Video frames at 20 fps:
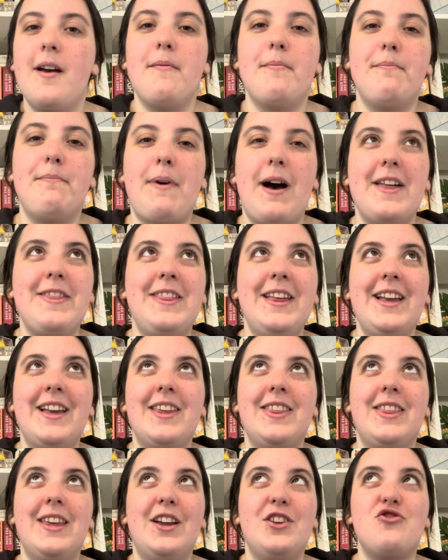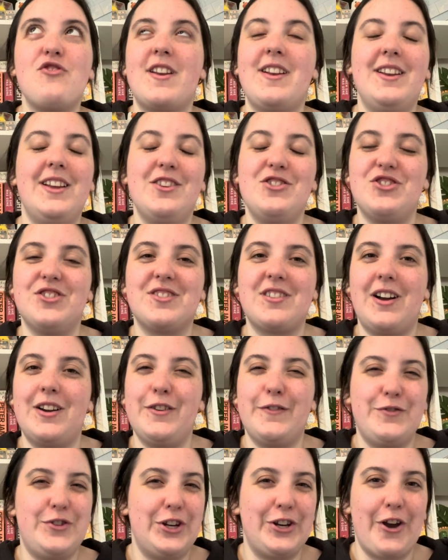But I think the adrenaline just kind
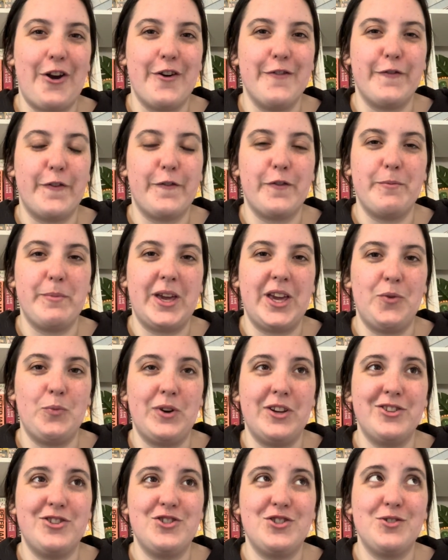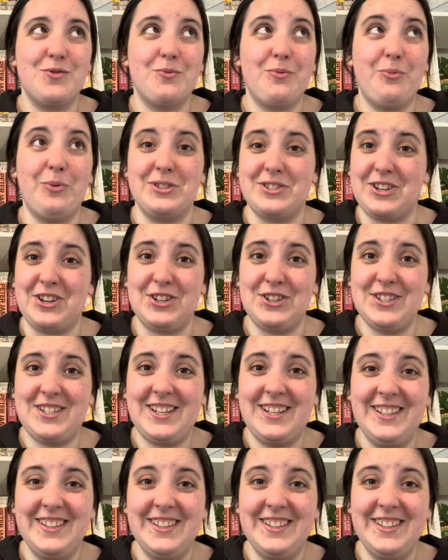of took over for me, which was good.